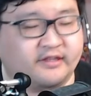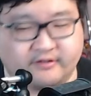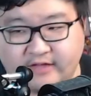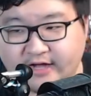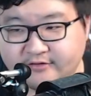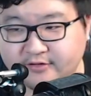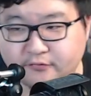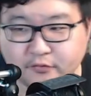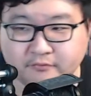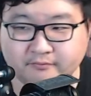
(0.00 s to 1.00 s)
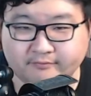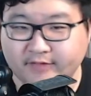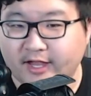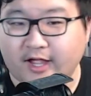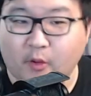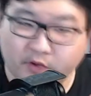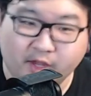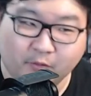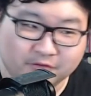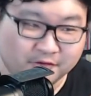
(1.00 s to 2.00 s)
this is not a seafood. Thank God we're
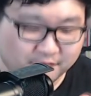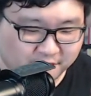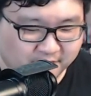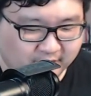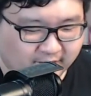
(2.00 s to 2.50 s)
done with seafood.